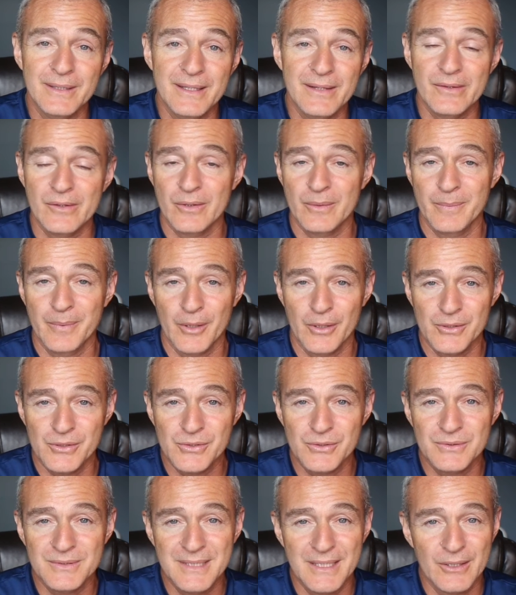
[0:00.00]
either a
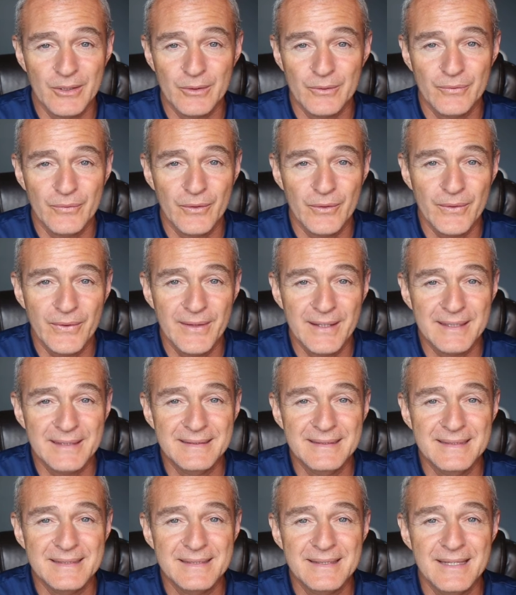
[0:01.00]
partial tear or full
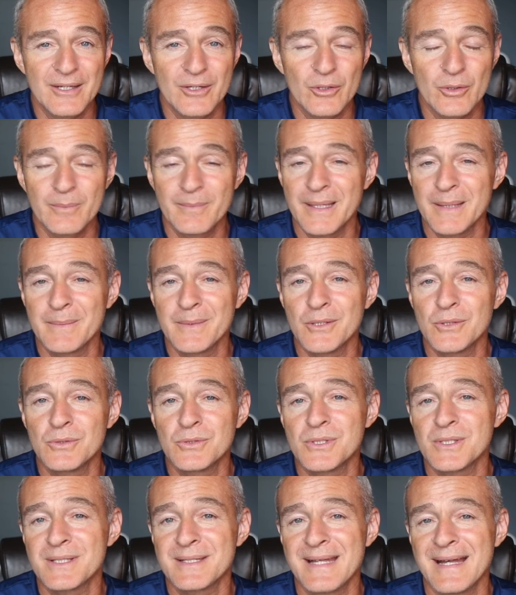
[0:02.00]
thickness tear, or maybe you
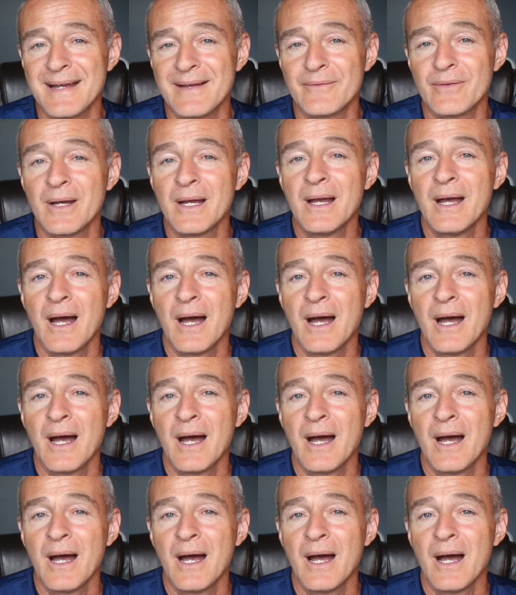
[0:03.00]
just have